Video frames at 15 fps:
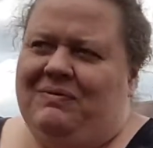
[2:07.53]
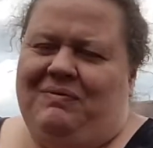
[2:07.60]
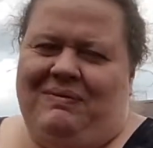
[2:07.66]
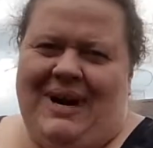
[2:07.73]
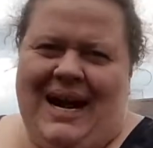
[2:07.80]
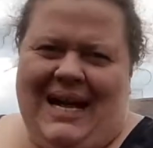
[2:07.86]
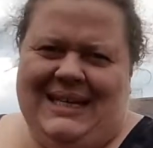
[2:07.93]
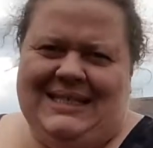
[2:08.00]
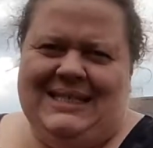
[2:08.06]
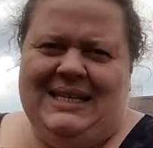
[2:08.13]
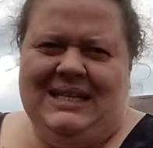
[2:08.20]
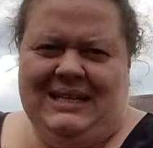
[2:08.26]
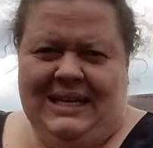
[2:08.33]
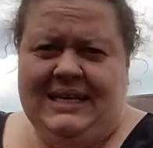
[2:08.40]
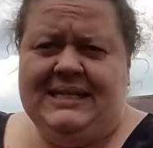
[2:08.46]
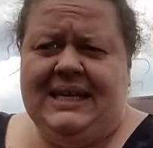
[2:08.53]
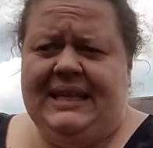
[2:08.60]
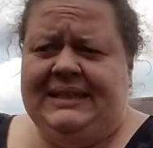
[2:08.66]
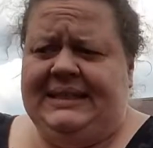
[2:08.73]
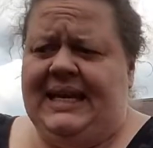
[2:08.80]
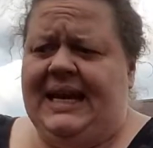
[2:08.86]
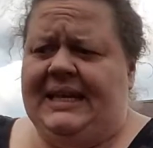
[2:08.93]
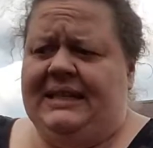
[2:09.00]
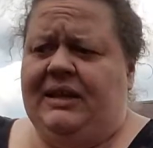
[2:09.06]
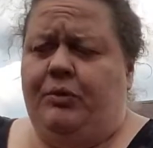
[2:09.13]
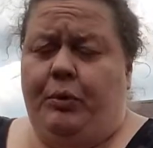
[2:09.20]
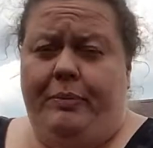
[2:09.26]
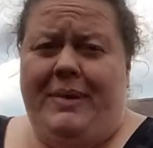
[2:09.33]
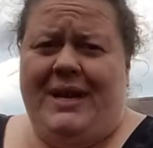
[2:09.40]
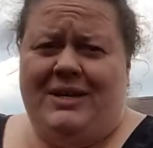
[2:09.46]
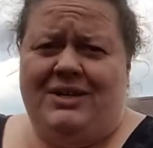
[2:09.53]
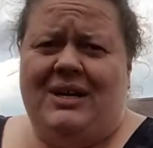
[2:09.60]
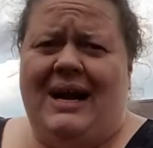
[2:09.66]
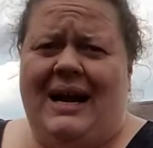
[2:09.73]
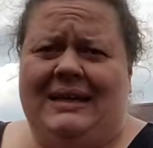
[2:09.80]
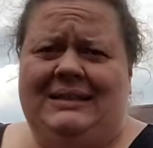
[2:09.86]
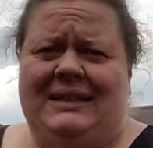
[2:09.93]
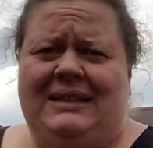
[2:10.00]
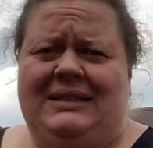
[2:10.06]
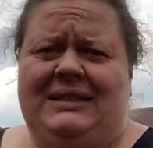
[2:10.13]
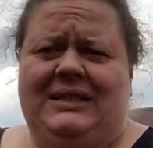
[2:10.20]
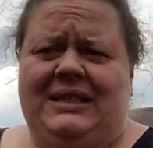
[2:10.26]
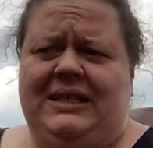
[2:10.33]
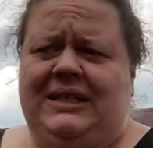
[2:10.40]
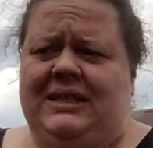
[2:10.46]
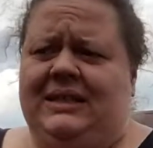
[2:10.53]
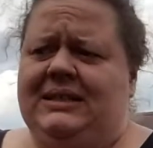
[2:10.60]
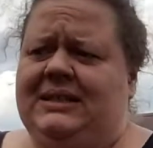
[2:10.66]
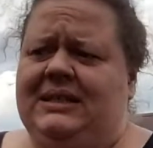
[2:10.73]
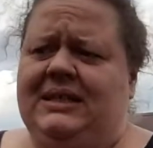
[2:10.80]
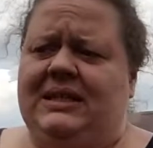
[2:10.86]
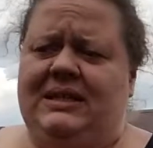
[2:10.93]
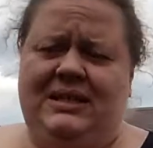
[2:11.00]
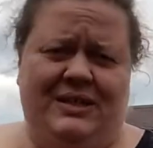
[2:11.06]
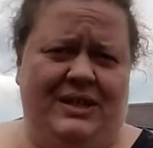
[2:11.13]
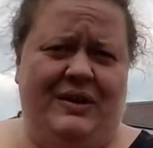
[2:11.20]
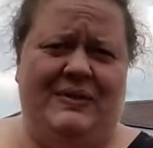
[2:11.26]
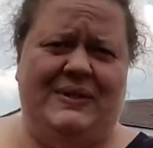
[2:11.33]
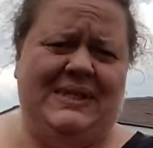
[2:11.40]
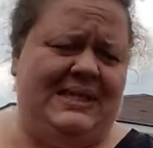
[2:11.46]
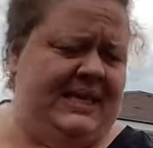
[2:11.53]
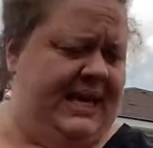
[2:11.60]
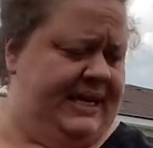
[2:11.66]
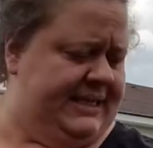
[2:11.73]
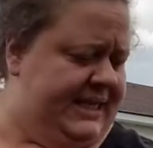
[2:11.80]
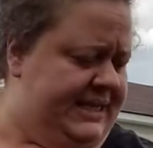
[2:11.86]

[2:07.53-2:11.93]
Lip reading: rats and things like that that would be attracted to those things.